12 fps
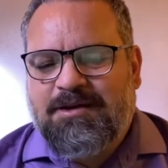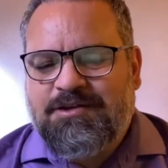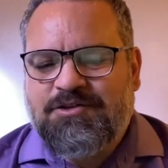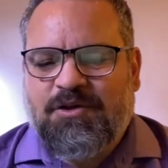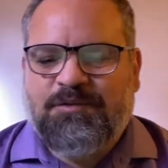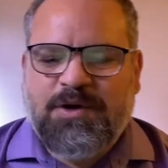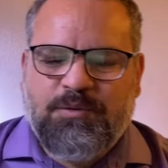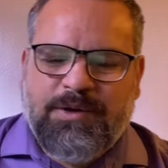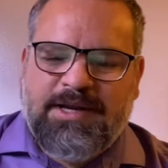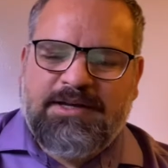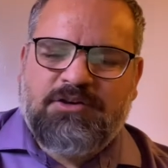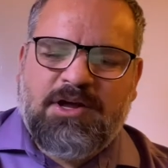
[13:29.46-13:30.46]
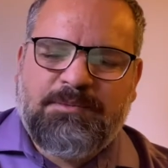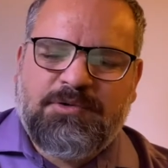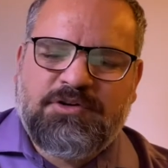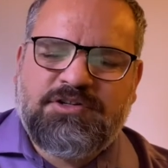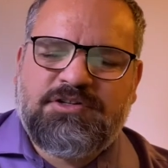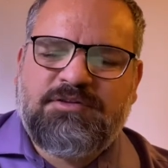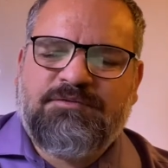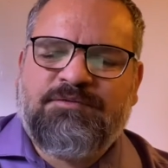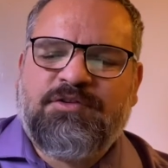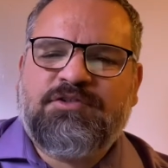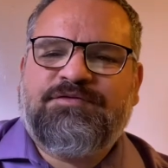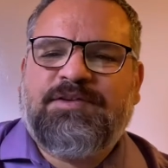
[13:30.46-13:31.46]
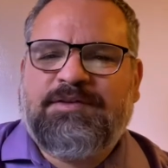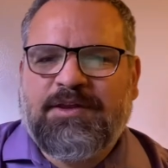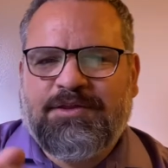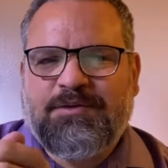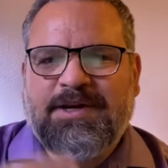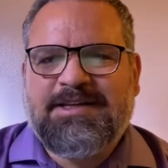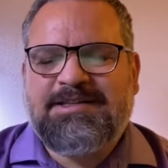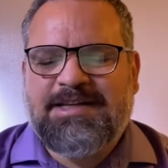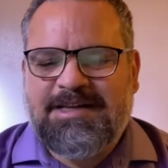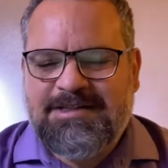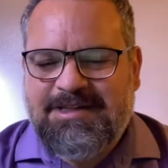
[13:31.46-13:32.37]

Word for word: So if we read Numbers verse 53, it says